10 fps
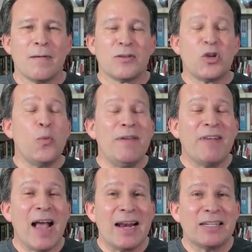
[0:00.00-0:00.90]
So we've
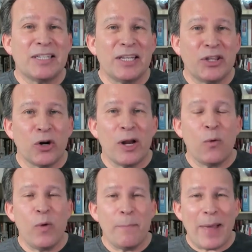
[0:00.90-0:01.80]
got to sit there
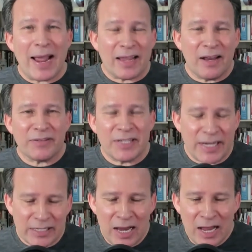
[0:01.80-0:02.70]
and win back enough
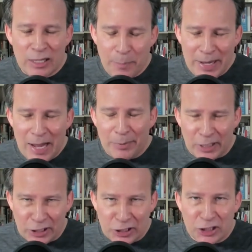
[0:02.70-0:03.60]
seats to be able
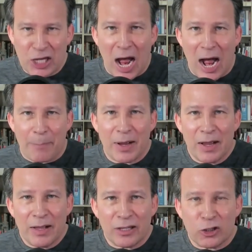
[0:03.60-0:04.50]
to stop
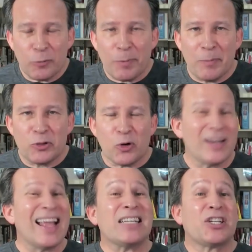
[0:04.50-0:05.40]
the
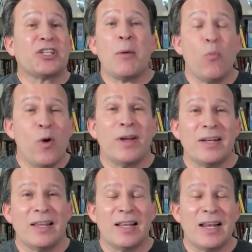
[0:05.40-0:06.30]
supermajority. That's step one
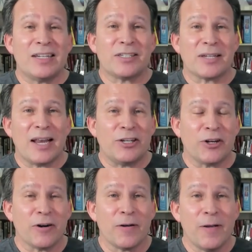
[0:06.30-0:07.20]
in the
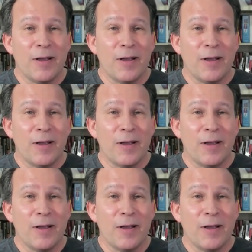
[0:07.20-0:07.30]
legislature.